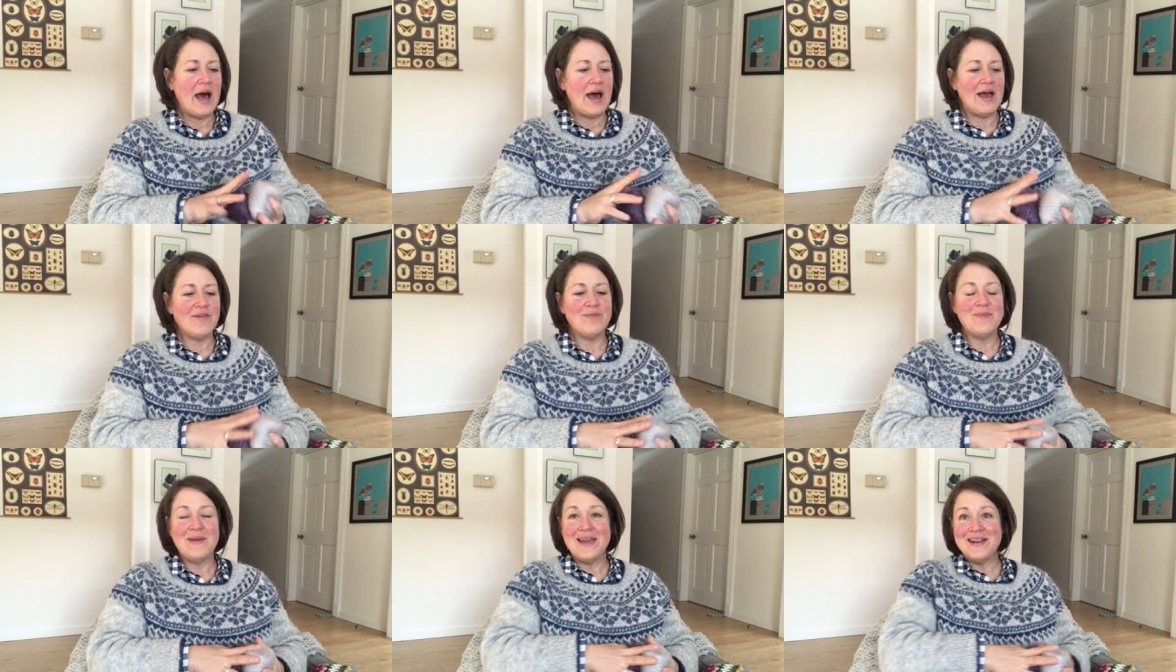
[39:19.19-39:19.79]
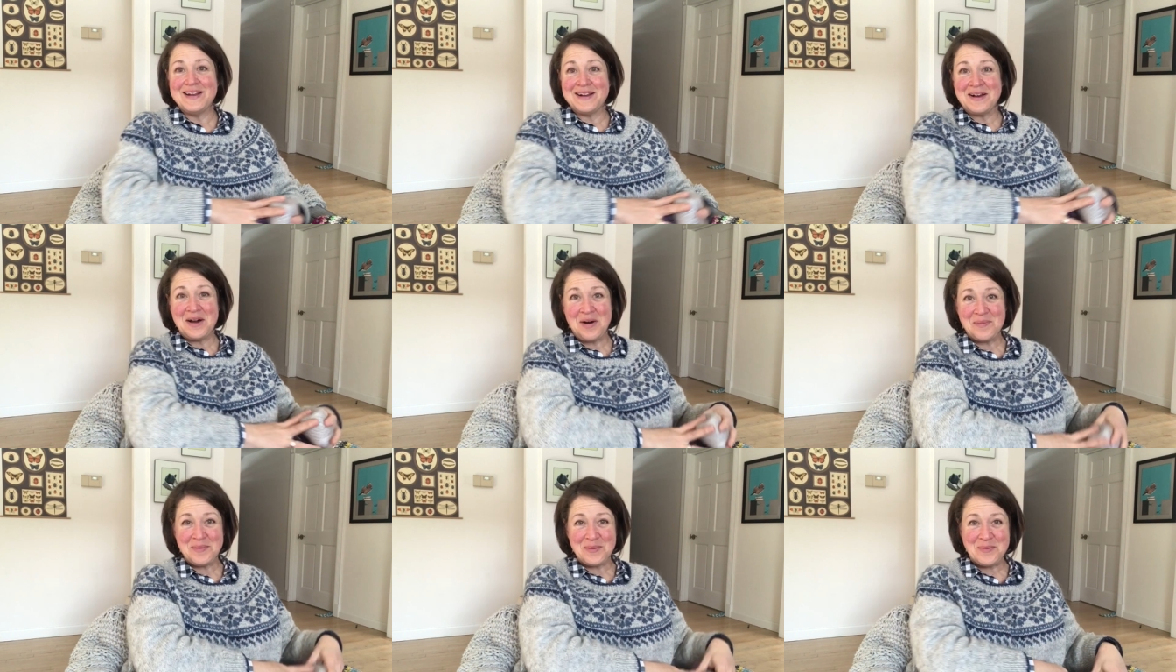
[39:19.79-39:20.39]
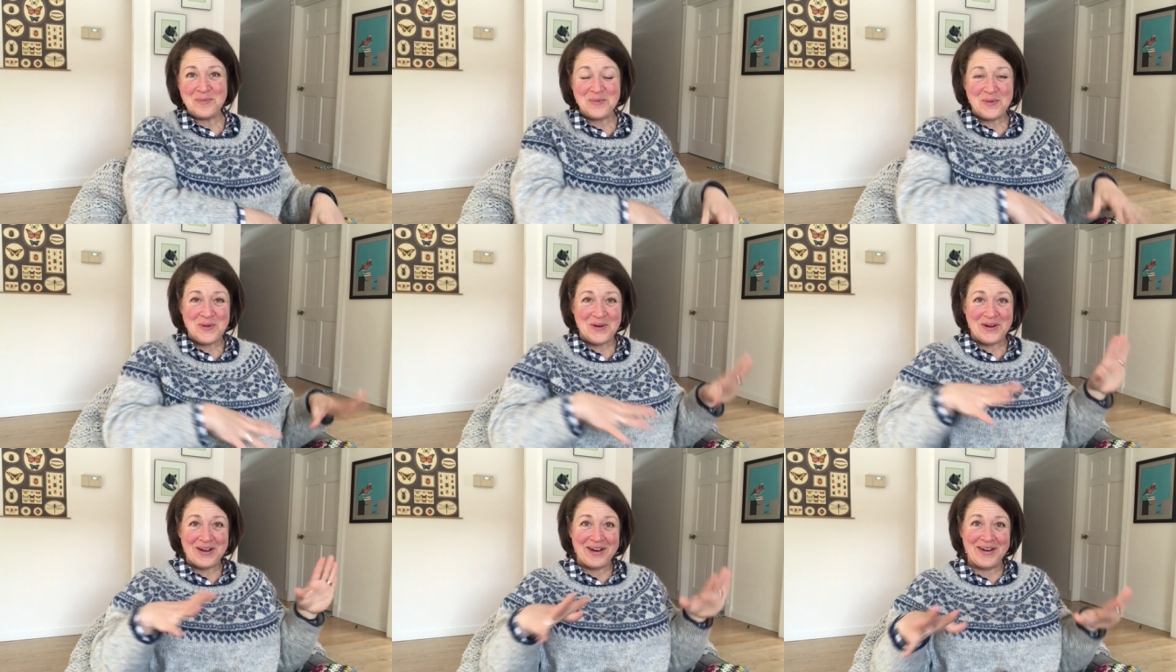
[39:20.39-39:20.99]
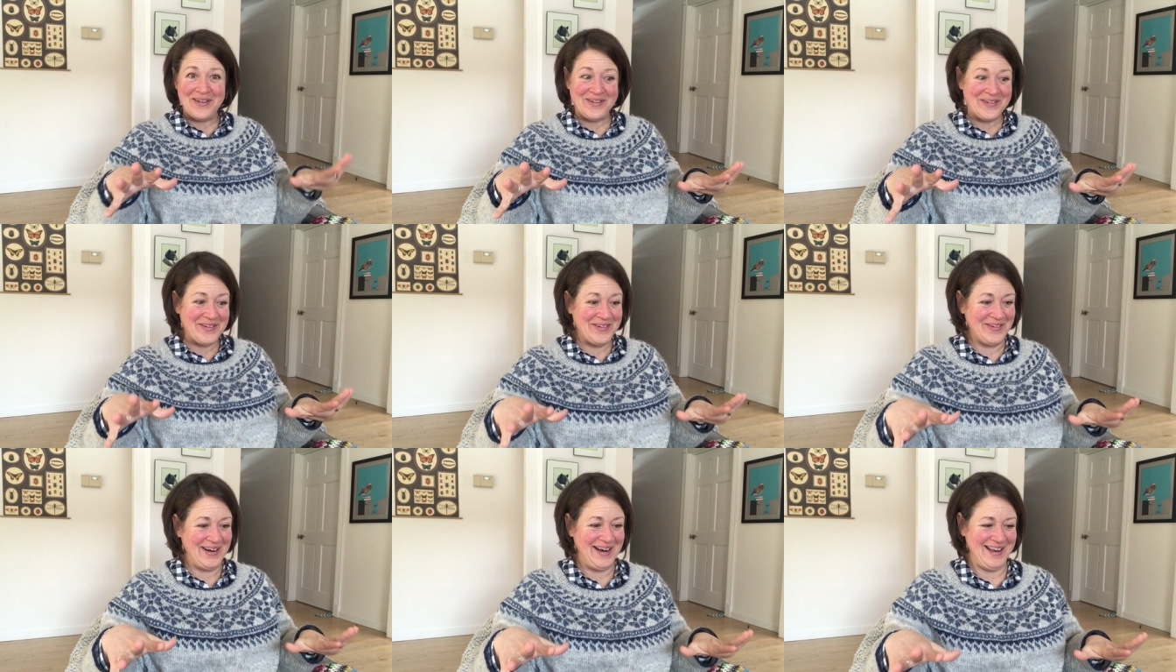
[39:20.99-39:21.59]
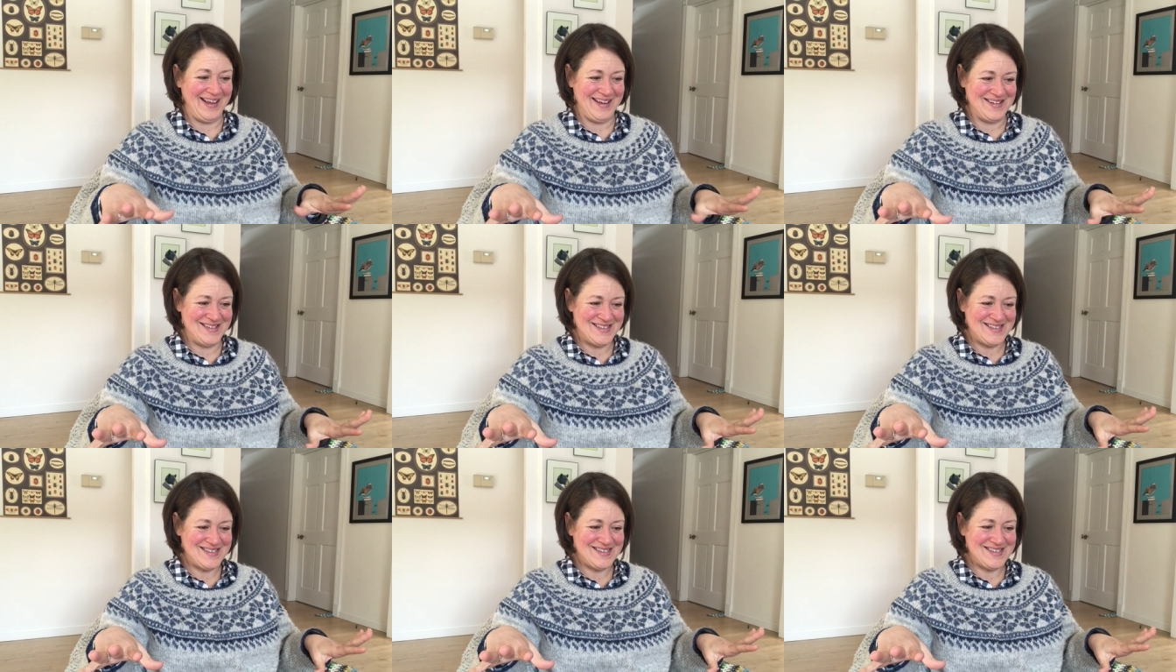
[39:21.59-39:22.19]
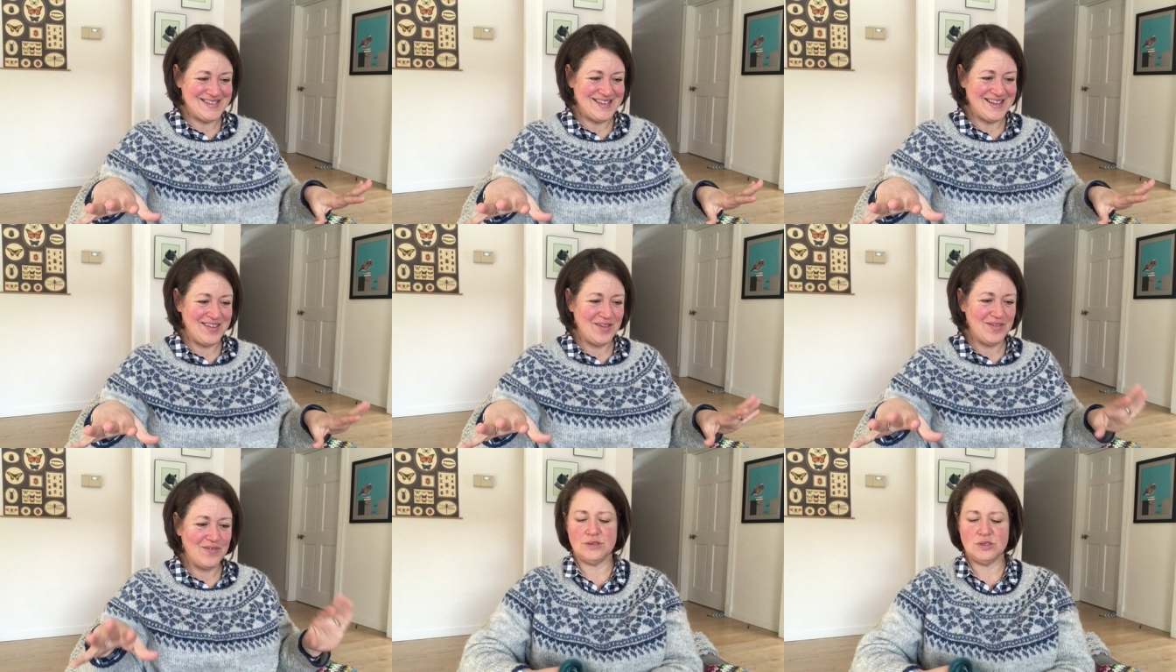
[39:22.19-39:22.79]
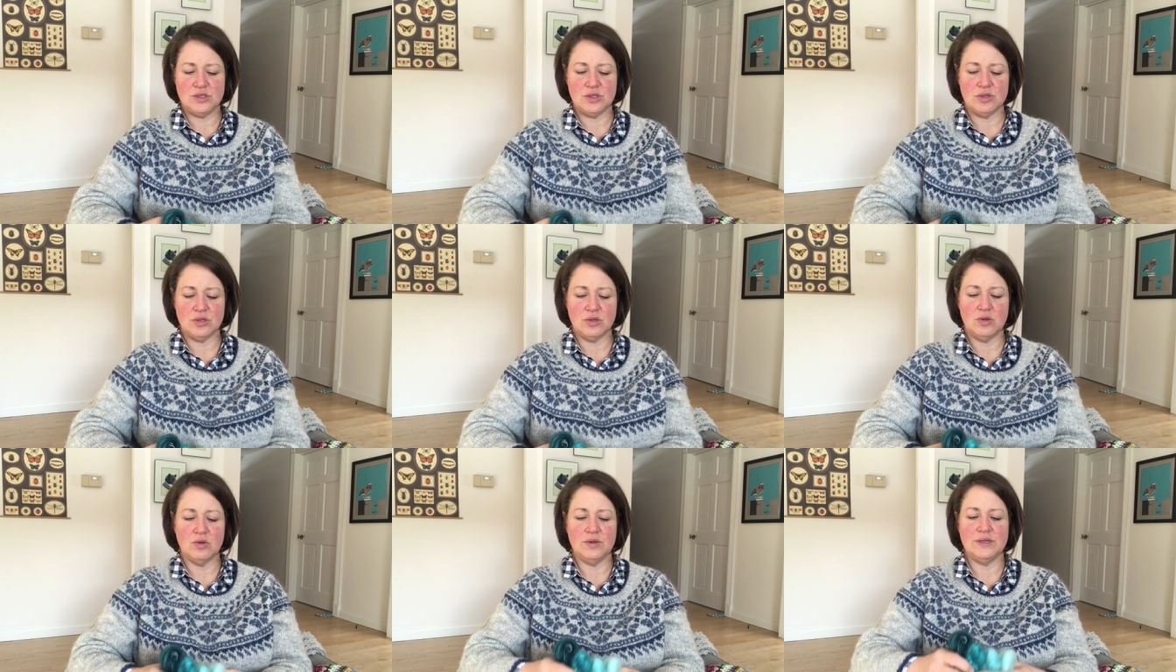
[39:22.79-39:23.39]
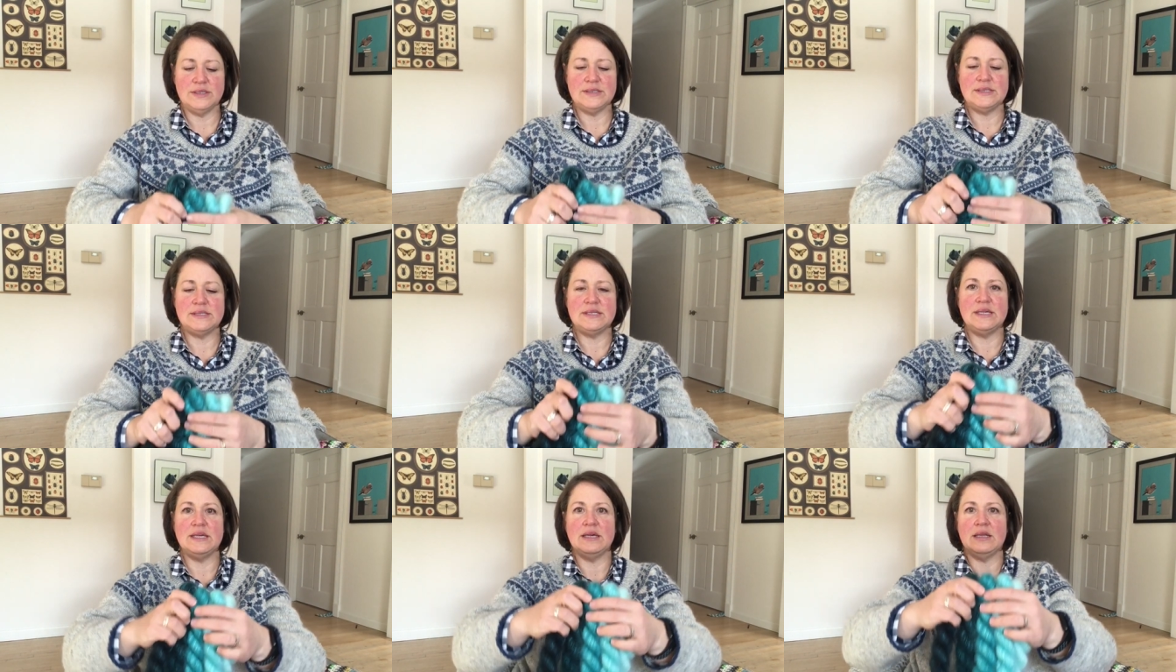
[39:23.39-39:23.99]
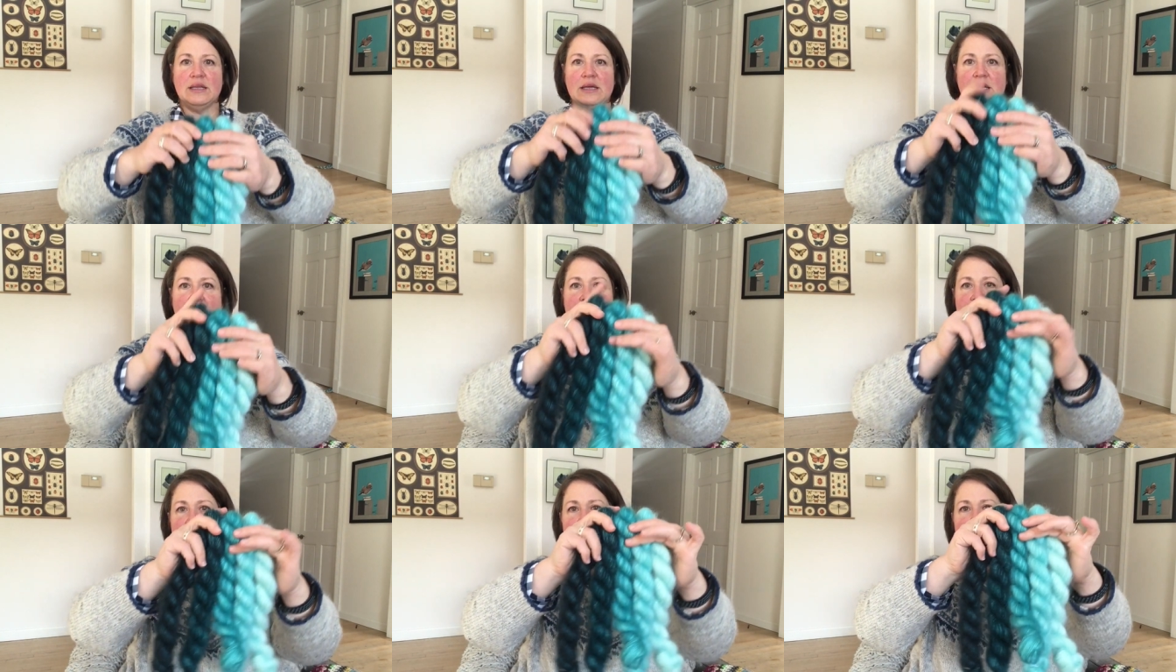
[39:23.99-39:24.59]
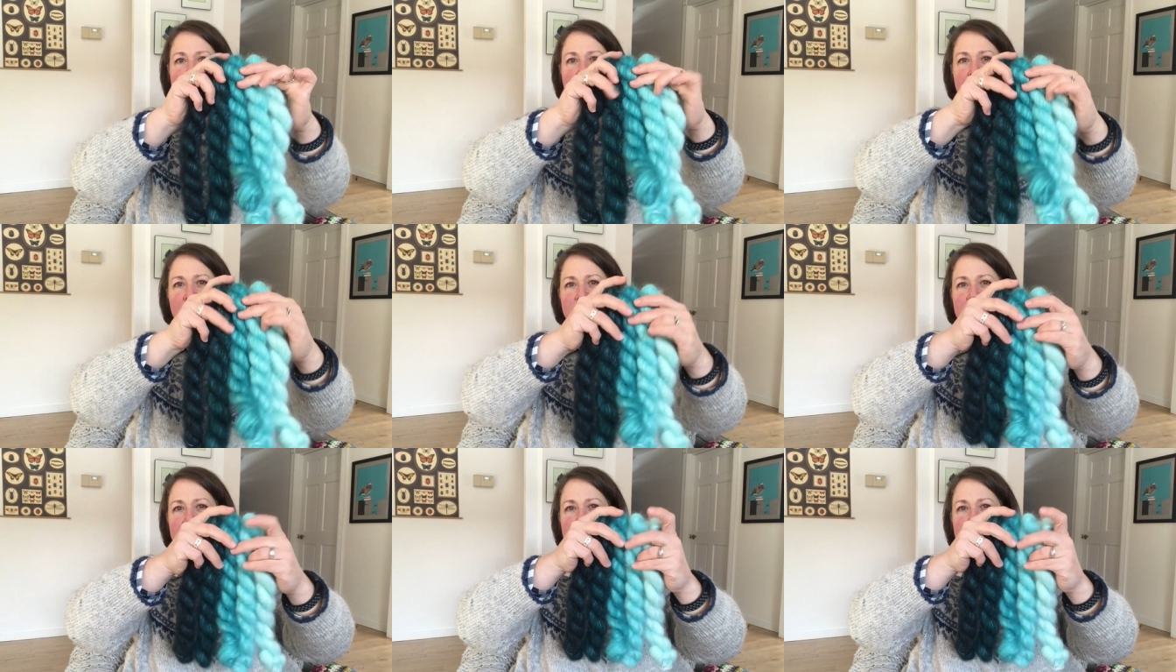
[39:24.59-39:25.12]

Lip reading: I've made a couple more color gradients. The turquoise tealy set.